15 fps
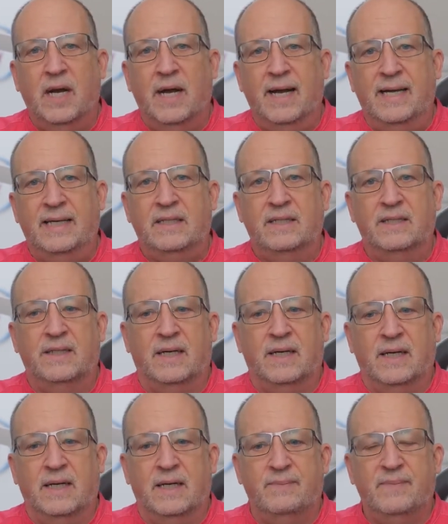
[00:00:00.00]
And
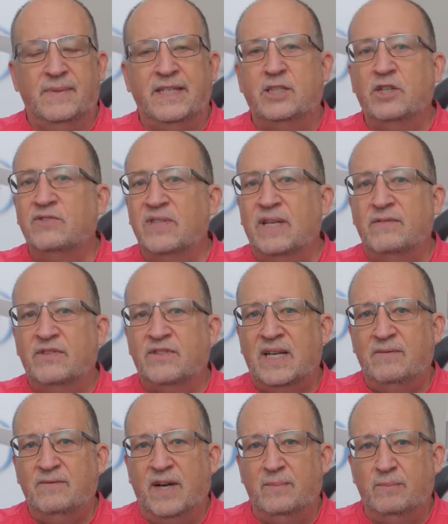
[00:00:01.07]
it doesn't give the
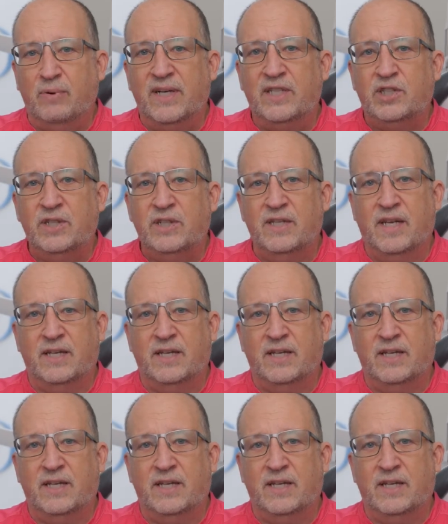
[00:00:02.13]
same vibration